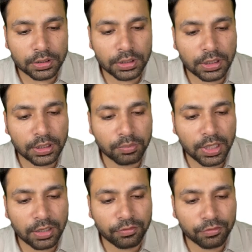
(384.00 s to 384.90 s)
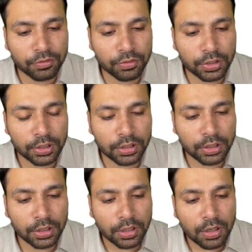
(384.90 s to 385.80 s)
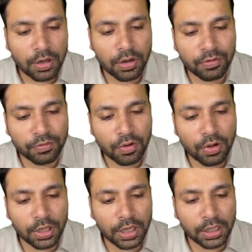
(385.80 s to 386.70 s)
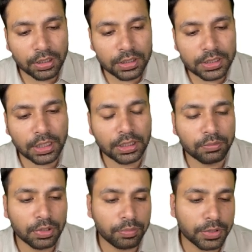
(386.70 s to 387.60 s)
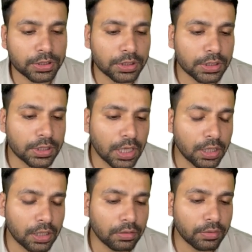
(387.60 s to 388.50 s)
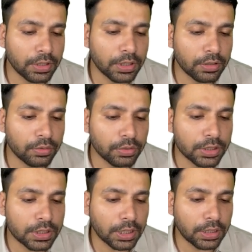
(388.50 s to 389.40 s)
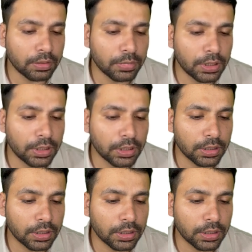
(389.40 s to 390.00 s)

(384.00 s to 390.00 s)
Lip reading: 3/4 of all unresectable patients are converted to resectable.